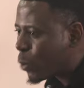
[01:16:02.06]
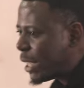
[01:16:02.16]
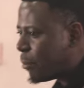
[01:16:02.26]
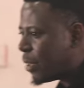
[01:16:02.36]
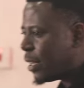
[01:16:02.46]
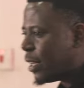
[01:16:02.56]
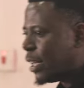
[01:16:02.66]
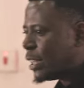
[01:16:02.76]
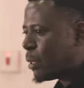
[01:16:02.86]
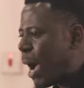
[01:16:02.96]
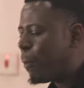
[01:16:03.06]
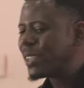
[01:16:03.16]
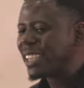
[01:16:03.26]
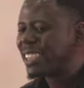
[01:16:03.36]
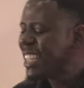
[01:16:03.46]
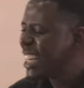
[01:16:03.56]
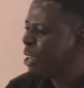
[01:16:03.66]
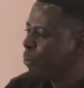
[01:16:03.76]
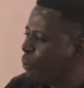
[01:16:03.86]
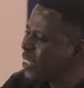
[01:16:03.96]
to Him, the Bible says,
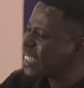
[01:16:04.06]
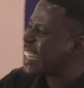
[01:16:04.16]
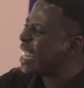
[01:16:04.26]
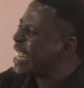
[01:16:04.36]
Seek ye first the